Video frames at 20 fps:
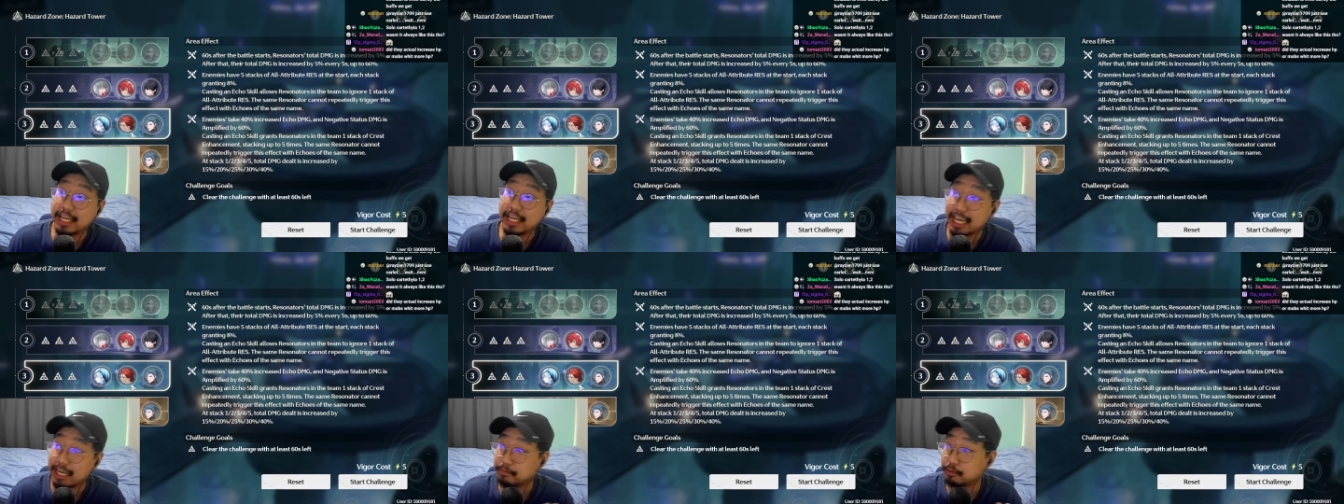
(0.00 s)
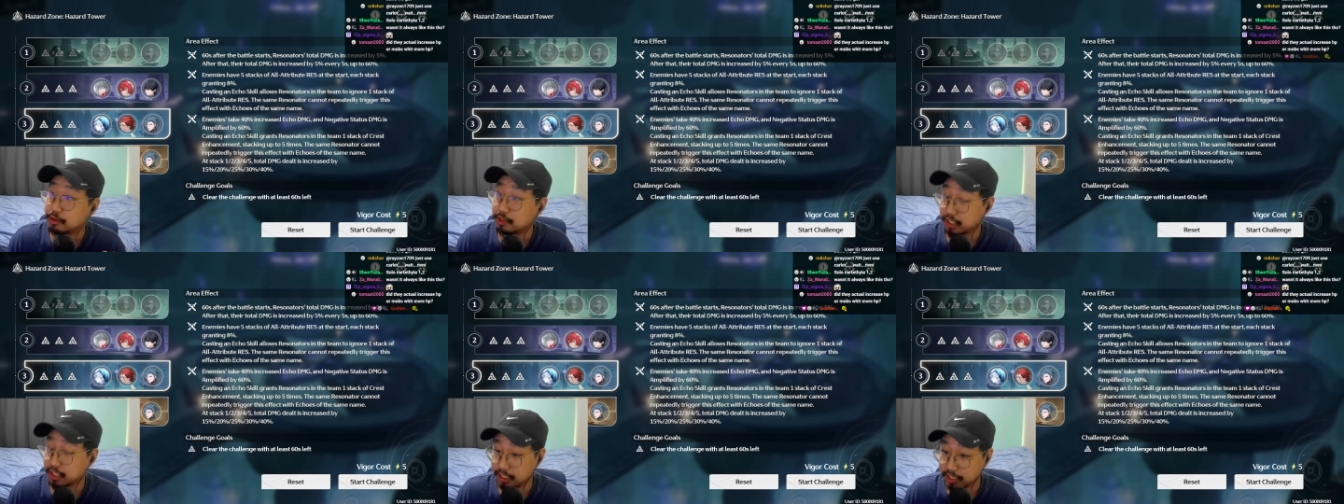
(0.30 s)

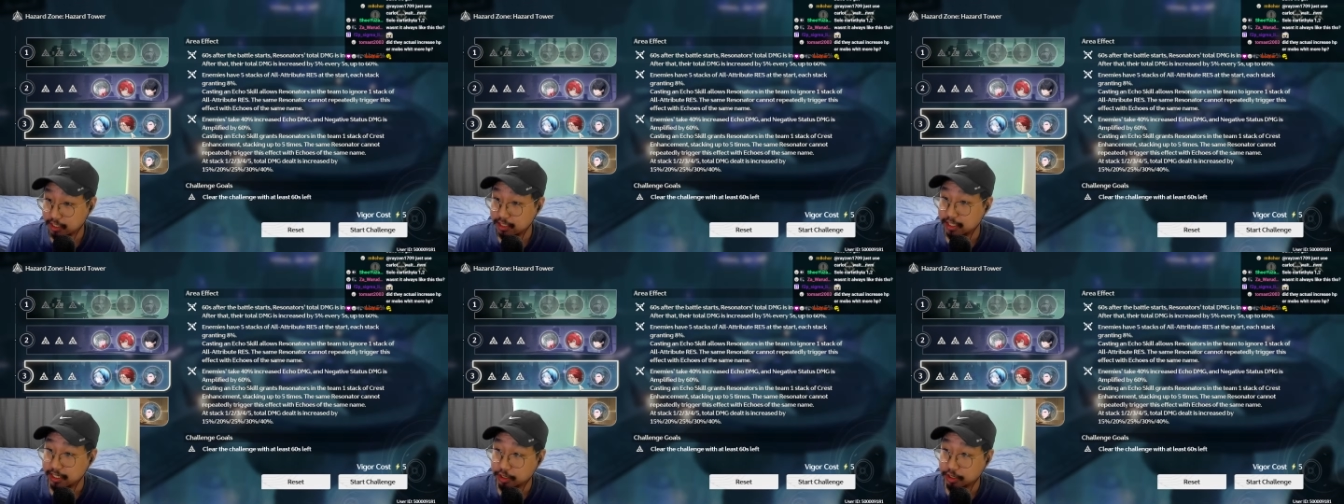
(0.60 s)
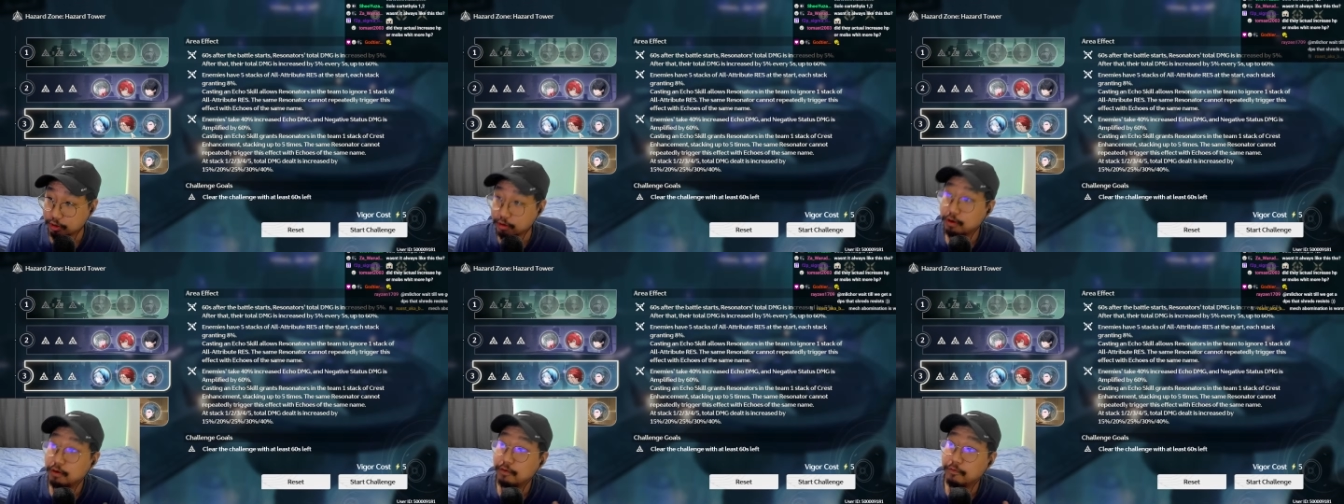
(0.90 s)
able to
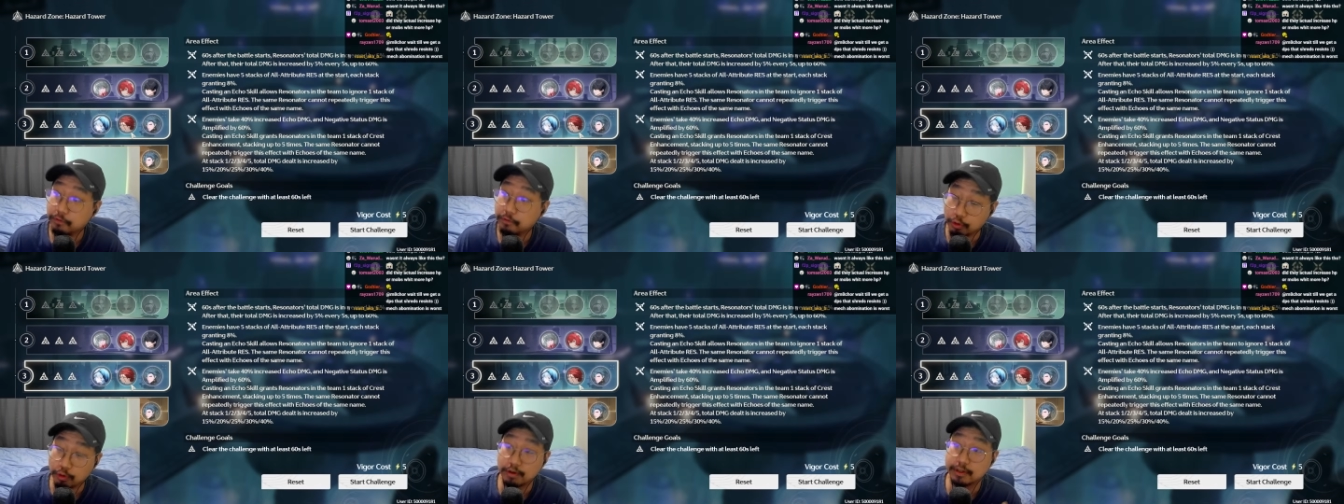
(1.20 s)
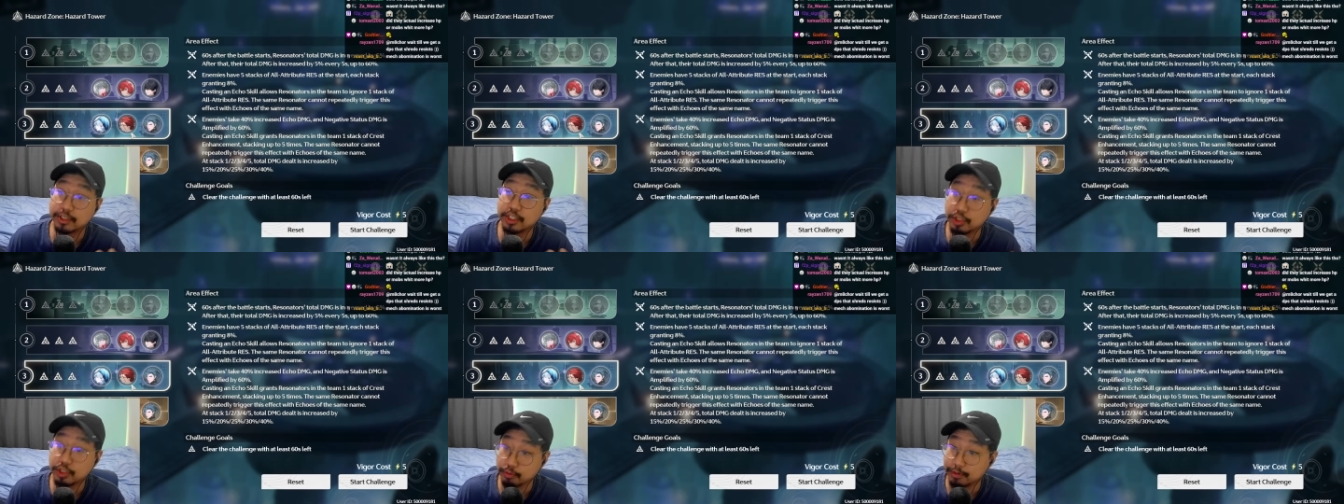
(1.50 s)
clear
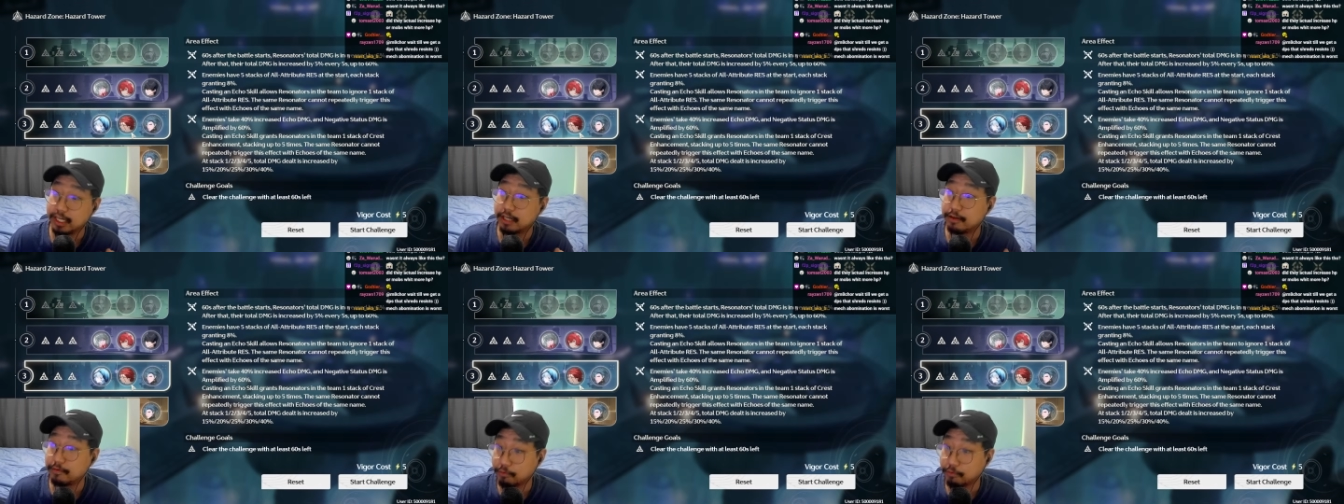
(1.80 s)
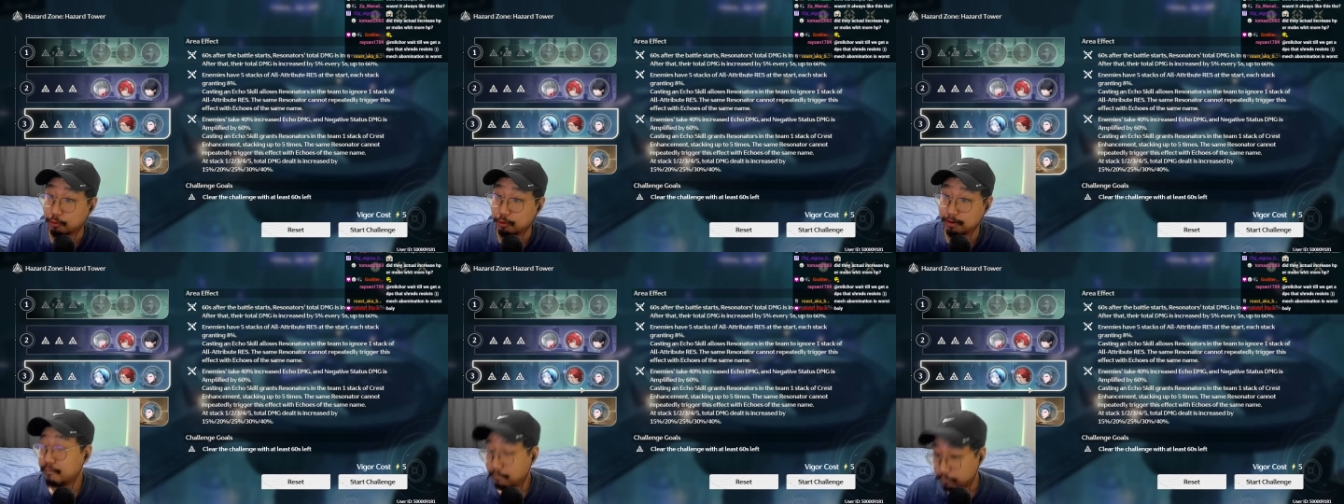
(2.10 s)
floors 3 and
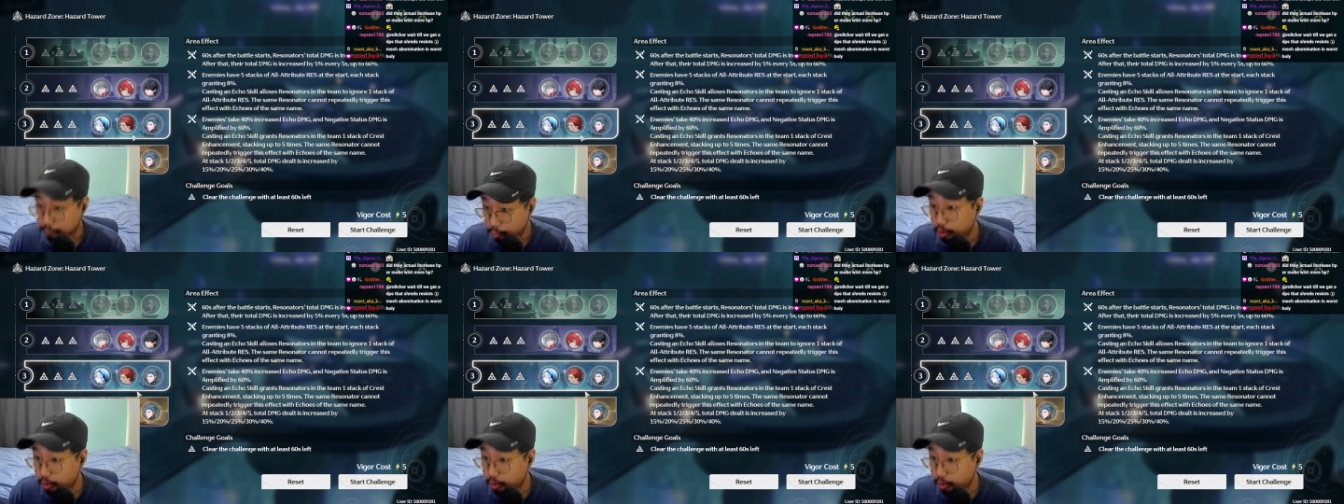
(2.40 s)
4. More